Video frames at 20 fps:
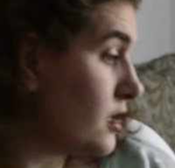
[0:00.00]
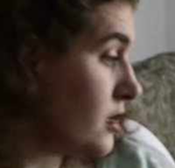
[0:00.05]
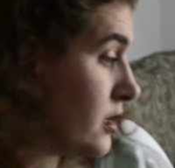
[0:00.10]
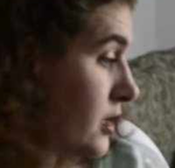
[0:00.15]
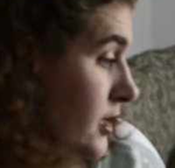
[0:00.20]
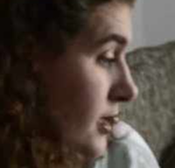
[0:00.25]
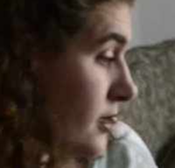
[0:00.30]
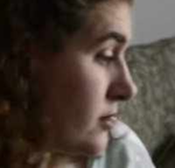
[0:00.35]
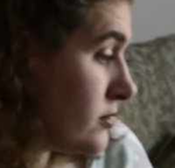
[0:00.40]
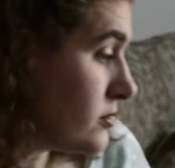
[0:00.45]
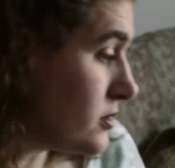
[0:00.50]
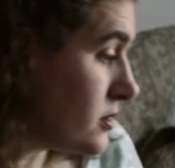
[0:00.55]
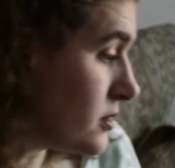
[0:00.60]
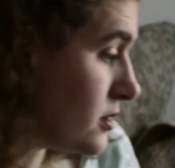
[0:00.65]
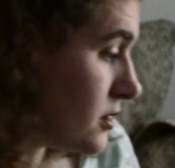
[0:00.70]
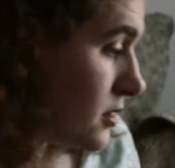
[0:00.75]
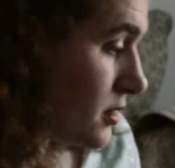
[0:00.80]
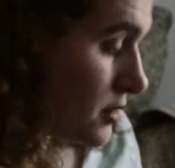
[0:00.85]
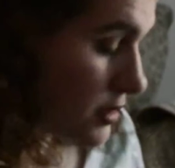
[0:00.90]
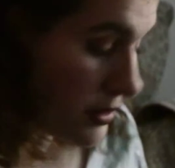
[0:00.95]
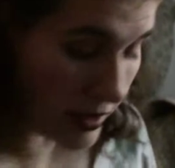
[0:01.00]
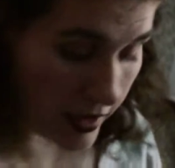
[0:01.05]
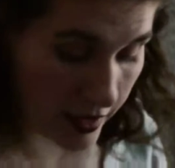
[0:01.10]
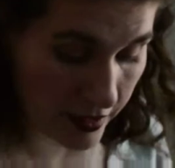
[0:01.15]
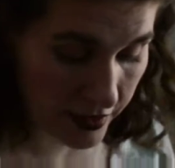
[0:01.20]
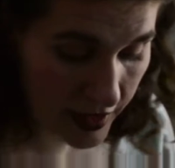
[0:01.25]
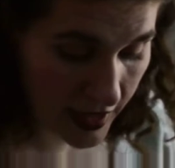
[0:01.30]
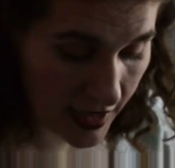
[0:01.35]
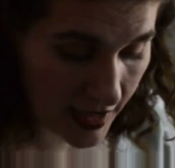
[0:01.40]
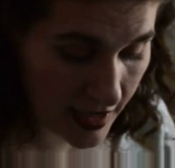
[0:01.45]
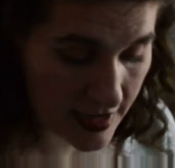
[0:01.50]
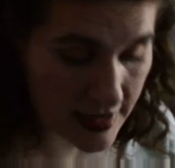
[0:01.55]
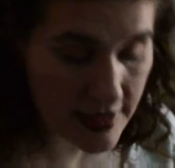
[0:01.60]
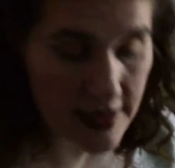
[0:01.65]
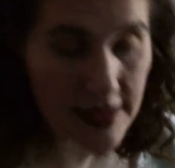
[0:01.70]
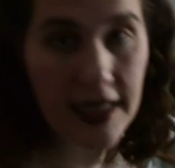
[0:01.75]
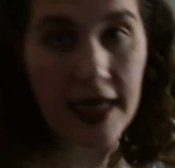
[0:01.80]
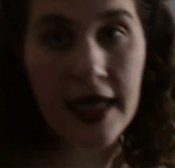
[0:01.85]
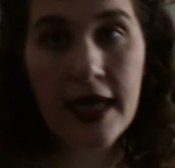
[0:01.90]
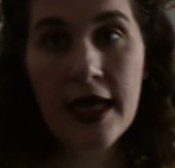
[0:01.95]
Now, there are days
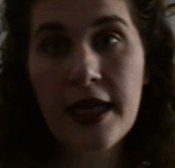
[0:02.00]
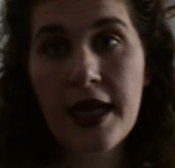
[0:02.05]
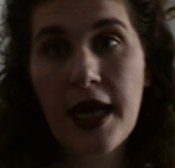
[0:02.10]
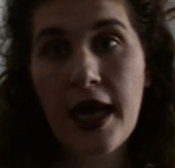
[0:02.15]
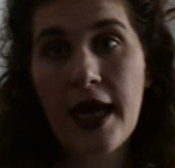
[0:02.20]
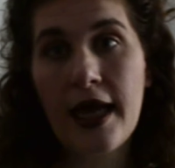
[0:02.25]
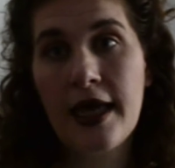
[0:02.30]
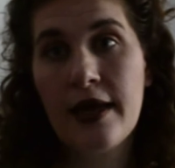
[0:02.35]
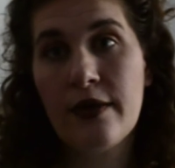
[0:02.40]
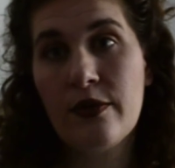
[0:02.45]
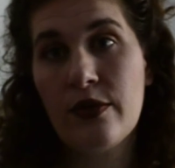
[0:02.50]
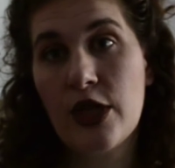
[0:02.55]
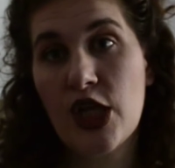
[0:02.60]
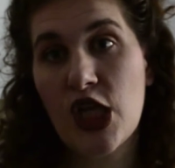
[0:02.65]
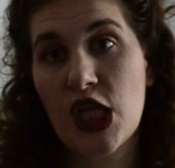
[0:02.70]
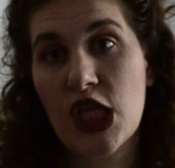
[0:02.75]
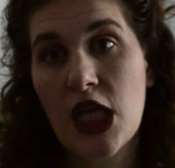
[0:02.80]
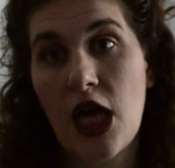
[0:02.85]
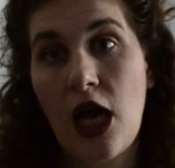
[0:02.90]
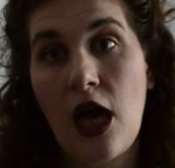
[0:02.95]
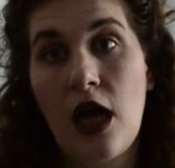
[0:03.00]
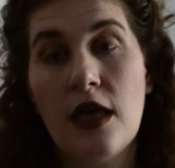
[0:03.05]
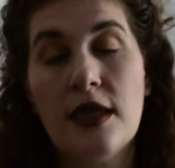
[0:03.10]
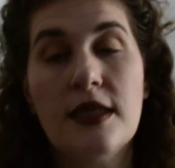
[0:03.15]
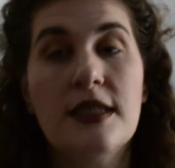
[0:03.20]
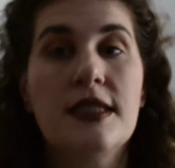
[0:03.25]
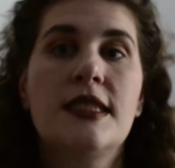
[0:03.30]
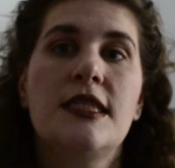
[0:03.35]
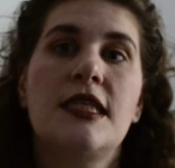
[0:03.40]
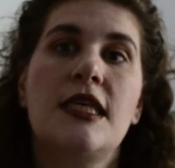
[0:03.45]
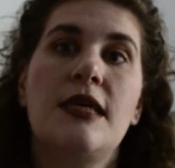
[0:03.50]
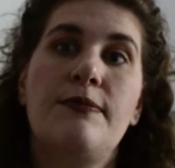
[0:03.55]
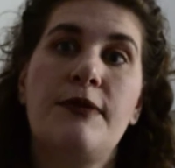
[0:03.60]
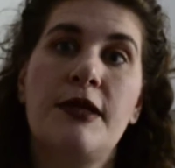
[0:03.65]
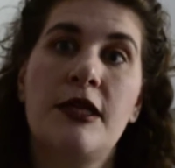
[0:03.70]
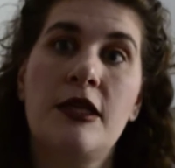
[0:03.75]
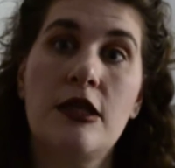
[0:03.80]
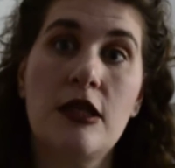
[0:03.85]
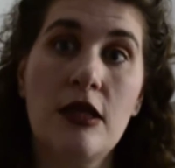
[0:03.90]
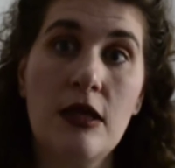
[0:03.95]
that I will sleep
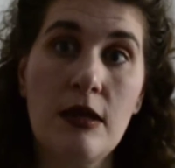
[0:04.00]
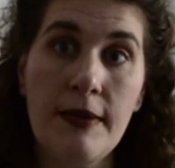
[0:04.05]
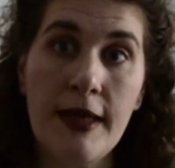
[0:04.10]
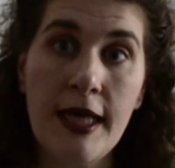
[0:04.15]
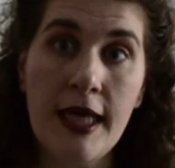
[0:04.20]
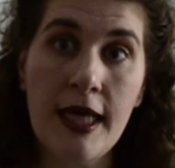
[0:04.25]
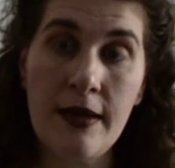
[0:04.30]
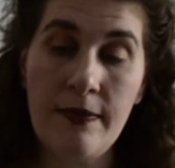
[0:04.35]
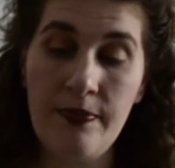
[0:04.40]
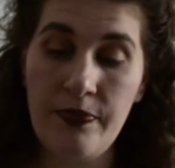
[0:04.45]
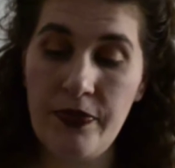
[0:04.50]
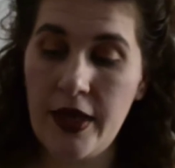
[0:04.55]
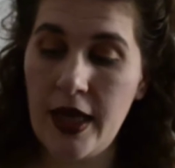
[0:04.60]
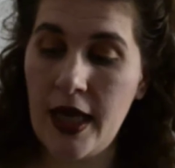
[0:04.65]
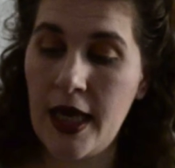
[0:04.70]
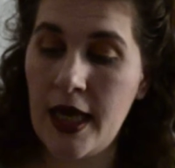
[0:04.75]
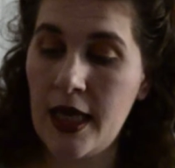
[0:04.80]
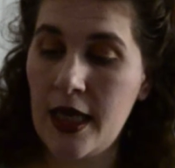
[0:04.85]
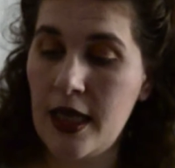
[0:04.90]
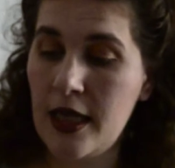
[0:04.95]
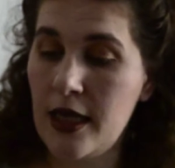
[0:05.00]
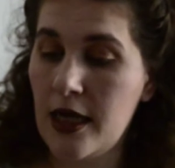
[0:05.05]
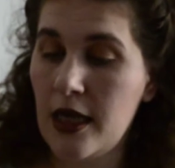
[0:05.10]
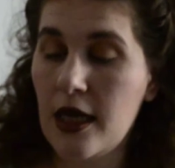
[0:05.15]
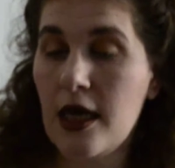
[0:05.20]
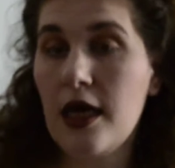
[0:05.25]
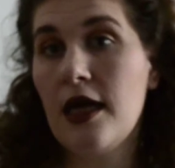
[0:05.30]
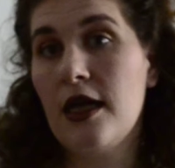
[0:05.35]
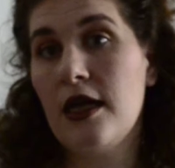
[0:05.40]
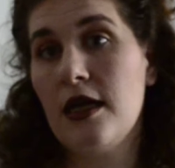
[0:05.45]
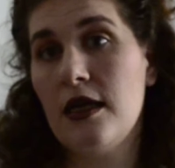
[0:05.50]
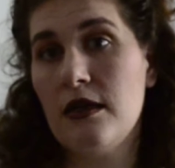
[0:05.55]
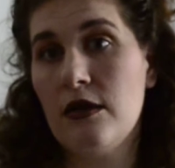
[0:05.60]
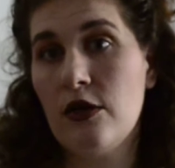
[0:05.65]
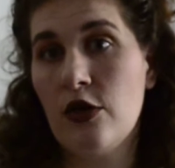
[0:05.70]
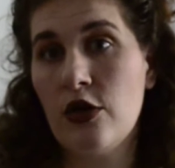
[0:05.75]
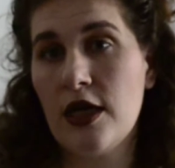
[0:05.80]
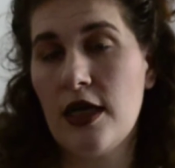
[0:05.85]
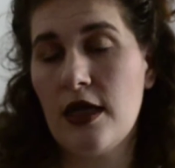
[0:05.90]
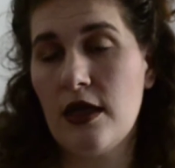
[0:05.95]
in a little bit, and
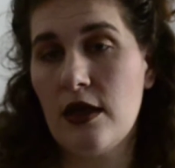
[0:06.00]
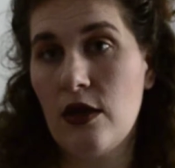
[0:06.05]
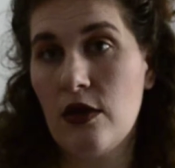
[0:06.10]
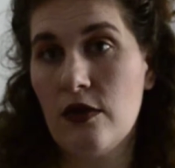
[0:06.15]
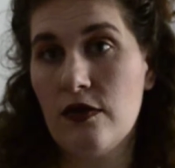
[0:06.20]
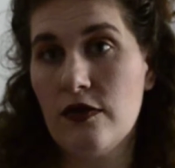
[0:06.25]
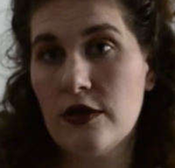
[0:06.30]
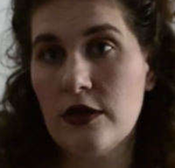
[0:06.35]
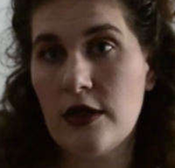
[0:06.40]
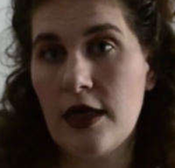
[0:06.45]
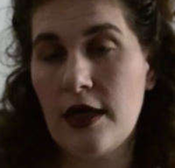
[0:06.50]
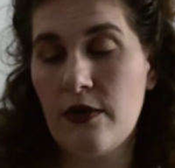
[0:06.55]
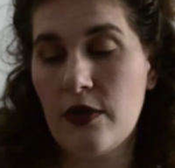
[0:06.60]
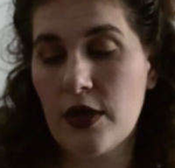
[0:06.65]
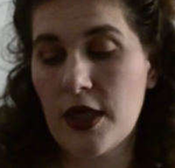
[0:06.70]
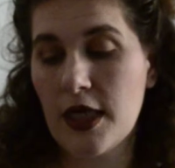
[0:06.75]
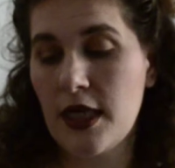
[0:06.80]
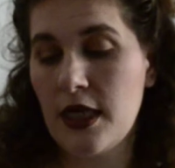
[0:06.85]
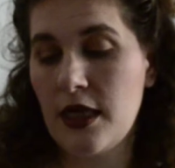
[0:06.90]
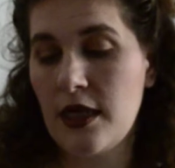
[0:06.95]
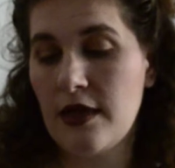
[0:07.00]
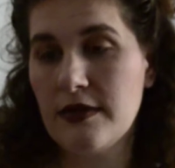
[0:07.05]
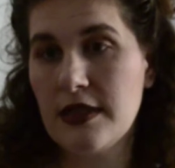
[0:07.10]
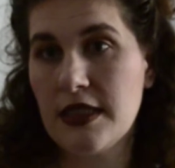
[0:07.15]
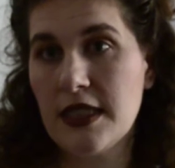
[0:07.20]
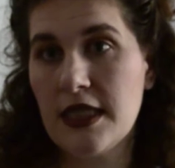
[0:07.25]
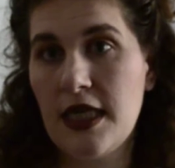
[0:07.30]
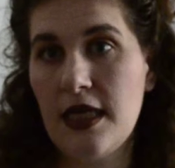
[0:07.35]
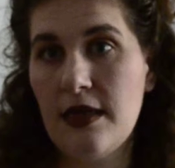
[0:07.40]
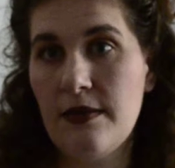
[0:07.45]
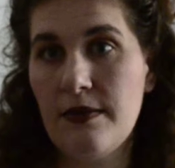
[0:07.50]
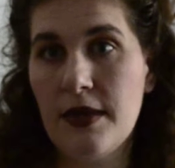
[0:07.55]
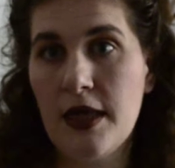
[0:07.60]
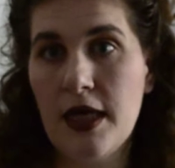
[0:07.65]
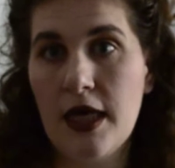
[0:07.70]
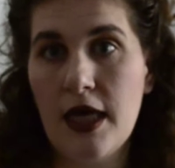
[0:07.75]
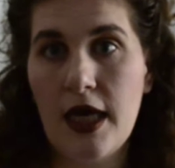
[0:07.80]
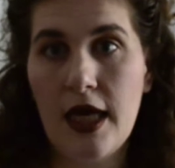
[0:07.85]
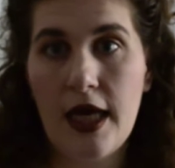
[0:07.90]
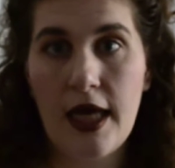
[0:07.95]
or I won't get enough sleep.
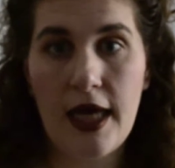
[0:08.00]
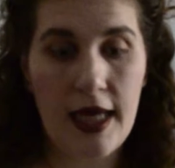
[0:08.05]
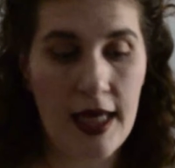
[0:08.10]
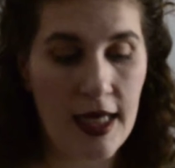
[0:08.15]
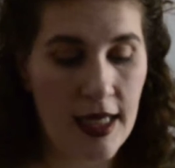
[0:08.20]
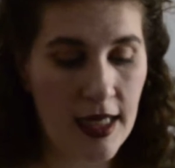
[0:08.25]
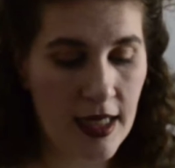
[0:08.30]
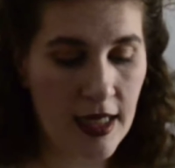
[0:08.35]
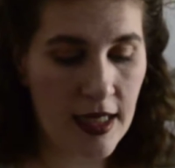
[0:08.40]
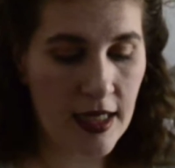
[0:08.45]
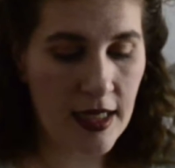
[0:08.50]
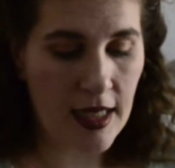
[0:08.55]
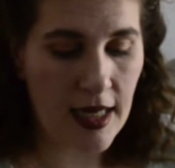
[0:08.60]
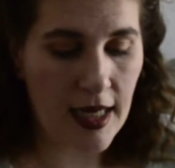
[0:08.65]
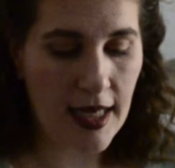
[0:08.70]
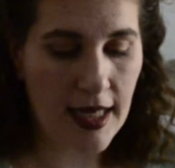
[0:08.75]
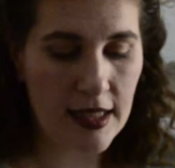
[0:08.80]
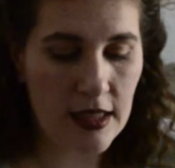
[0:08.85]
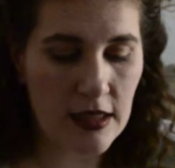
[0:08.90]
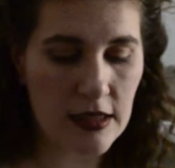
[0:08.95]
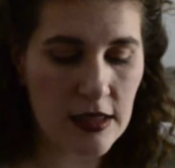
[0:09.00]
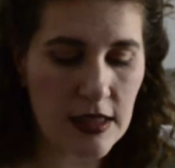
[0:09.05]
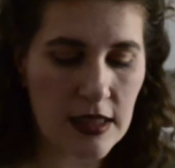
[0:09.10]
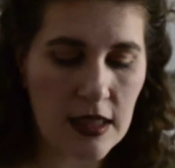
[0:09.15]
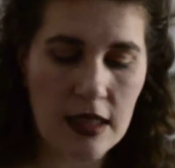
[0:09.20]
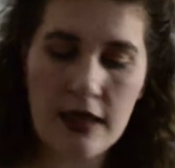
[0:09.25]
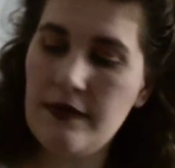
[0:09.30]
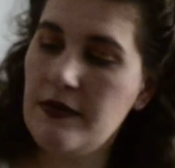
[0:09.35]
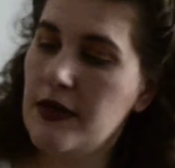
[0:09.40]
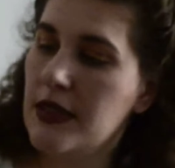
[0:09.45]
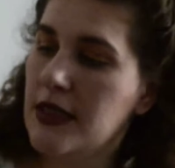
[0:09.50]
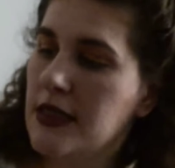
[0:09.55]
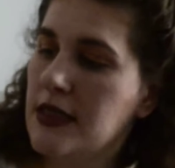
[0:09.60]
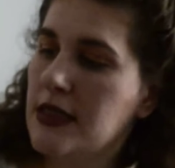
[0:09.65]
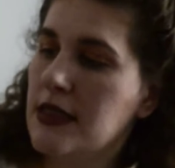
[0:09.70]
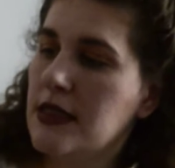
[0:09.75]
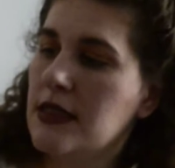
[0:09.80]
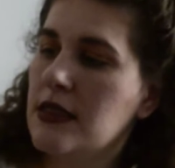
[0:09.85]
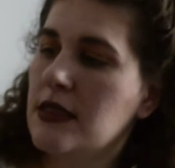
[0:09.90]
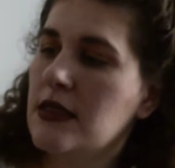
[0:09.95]
And I just love
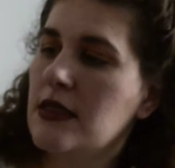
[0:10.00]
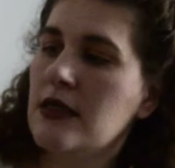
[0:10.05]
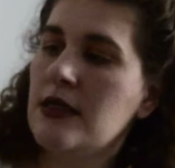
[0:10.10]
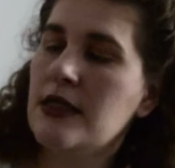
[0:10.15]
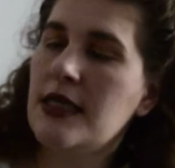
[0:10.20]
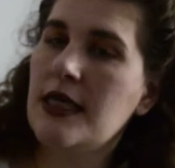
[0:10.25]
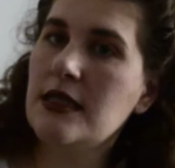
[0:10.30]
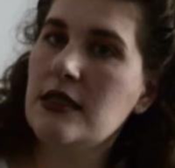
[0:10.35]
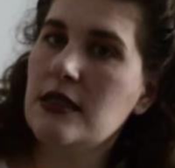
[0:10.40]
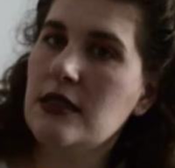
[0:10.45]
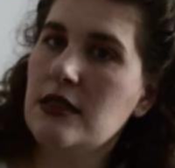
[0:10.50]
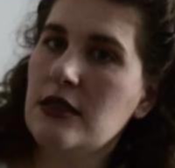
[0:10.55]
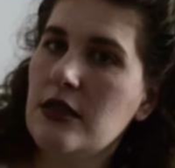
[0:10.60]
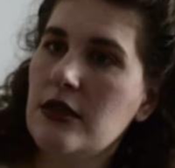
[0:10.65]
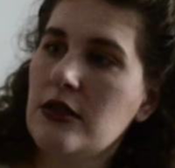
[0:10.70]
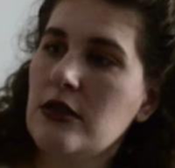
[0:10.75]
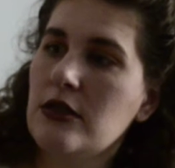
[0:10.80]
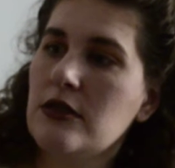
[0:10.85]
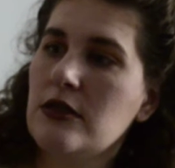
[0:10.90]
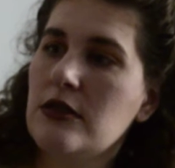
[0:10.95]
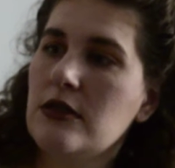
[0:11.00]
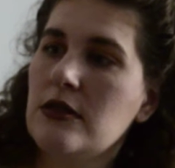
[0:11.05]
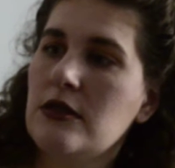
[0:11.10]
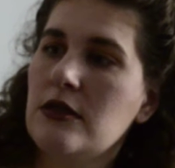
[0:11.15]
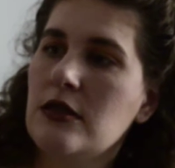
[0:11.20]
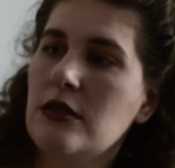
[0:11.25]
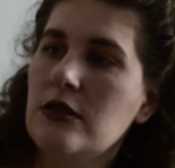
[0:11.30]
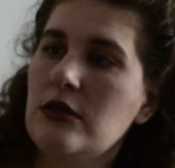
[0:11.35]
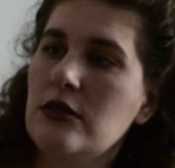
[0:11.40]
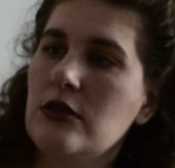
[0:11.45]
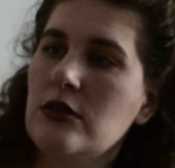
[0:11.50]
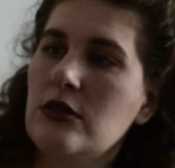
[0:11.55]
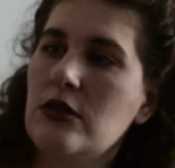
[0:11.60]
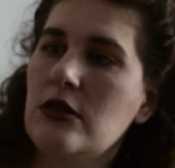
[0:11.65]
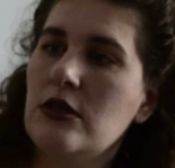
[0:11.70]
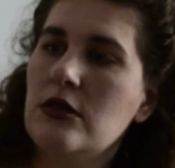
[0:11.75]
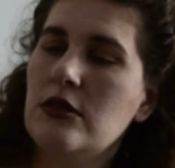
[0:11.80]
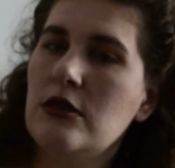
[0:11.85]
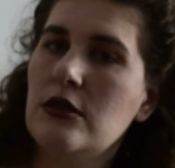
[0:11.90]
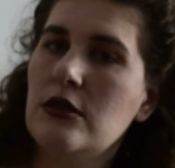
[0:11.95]
this NYX Dark Circle